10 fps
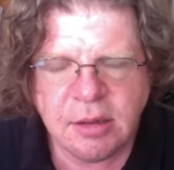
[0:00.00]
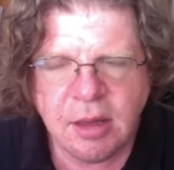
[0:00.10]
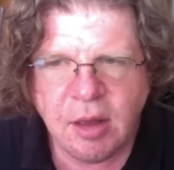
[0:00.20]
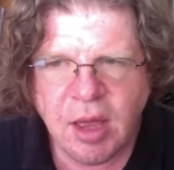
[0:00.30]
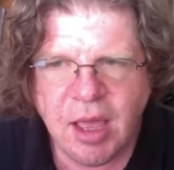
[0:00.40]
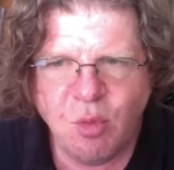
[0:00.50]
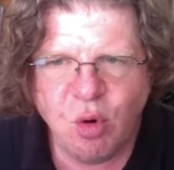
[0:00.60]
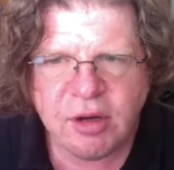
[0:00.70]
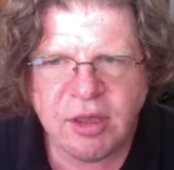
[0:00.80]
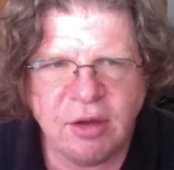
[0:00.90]
Well, I'm
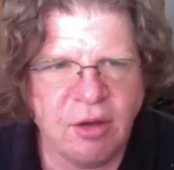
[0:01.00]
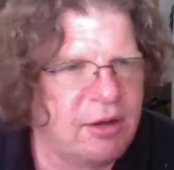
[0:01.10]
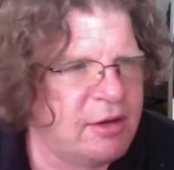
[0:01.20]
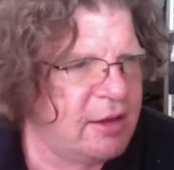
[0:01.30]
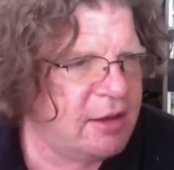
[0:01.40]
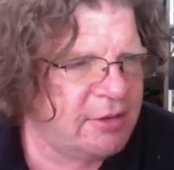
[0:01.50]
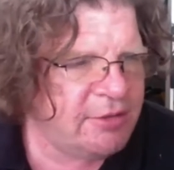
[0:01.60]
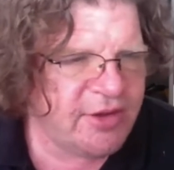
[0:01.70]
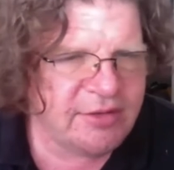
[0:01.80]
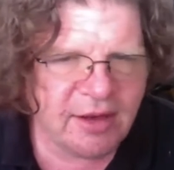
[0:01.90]
working on a
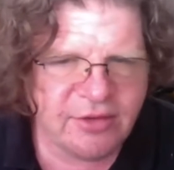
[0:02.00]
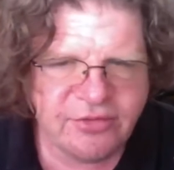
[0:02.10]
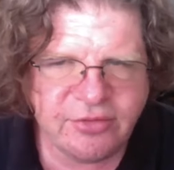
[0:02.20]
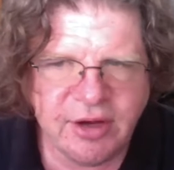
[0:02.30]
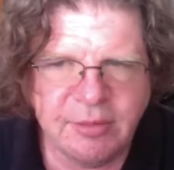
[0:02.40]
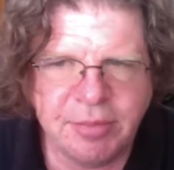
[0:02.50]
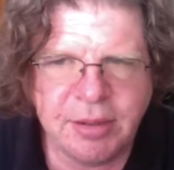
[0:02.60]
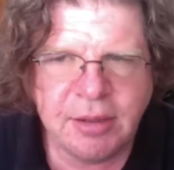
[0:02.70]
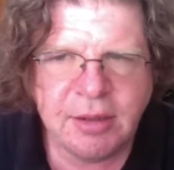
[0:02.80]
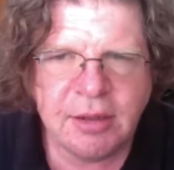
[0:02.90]
Sunday strip.
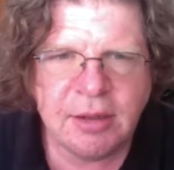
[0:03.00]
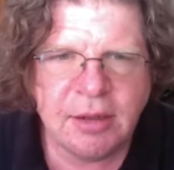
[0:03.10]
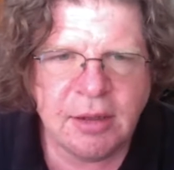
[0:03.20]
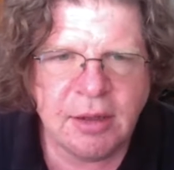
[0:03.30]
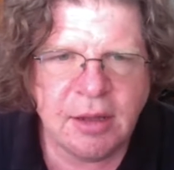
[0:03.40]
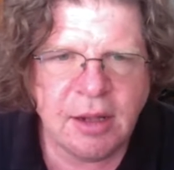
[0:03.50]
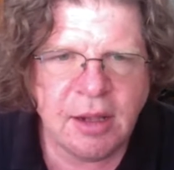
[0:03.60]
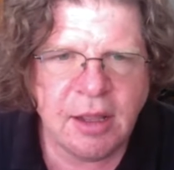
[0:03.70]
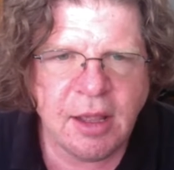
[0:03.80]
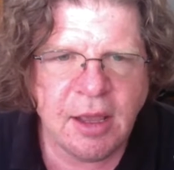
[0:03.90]

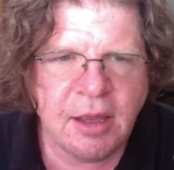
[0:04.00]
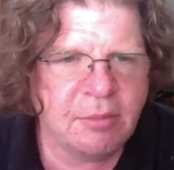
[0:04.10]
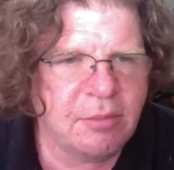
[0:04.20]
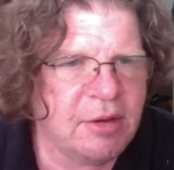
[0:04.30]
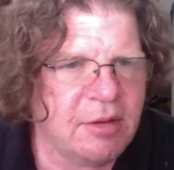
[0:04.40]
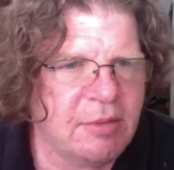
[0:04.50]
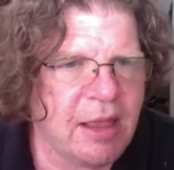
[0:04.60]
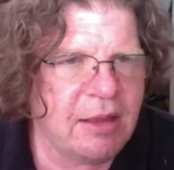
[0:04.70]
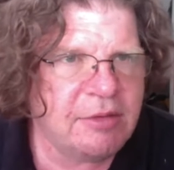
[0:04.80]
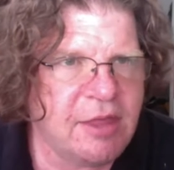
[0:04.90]
I'm
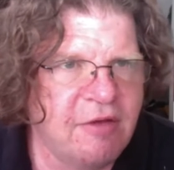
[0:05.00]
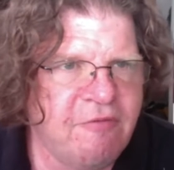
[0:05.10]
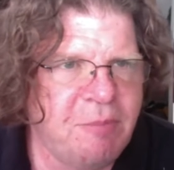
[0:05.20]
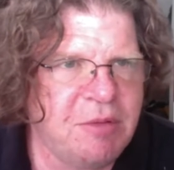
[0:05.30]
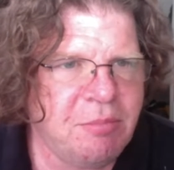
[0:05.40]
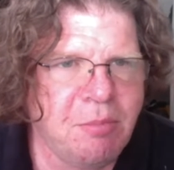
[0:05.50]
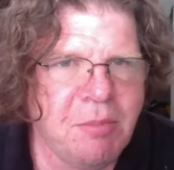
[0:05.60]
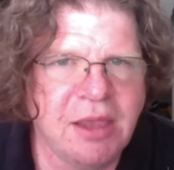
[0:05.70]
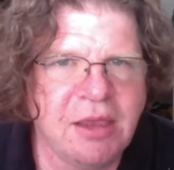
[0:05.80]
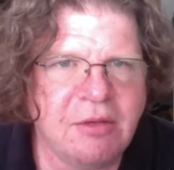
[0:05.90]
and I've been
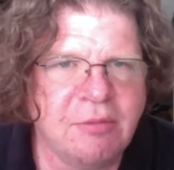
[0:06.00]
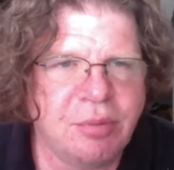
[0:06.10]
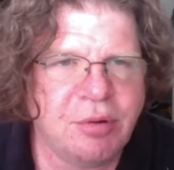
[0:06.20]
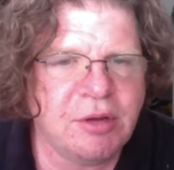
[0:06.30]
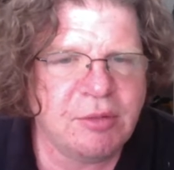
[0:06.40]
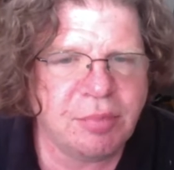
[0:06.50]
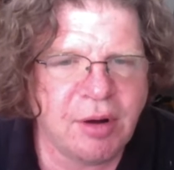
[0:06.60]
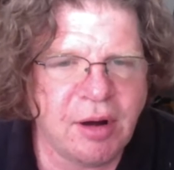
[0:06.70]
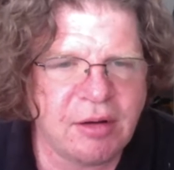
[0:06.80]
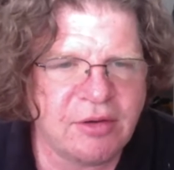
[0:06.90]
making pretty good
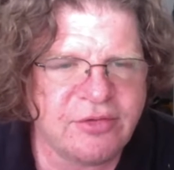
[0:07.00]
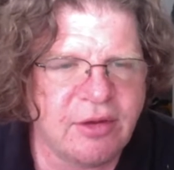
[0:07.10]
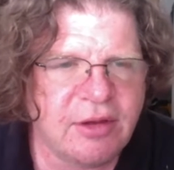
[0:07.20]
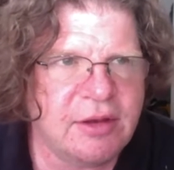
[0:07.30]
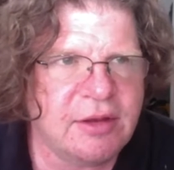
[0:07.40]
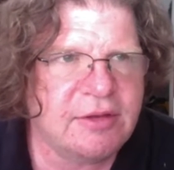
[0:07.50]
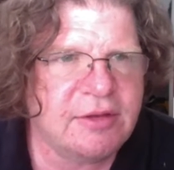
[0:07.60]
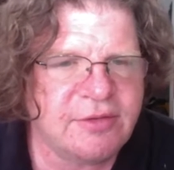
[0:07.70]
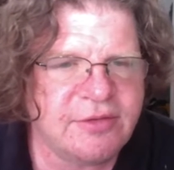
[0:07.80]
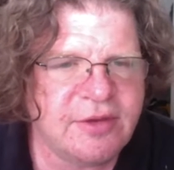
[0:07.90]
progress on it.
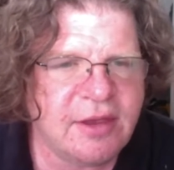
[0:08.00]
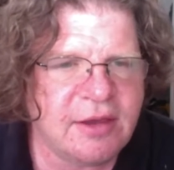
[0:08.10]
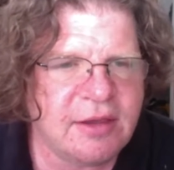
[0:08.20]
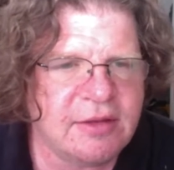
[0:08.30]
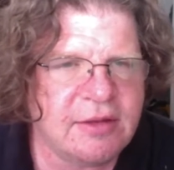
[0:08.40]
Just a second.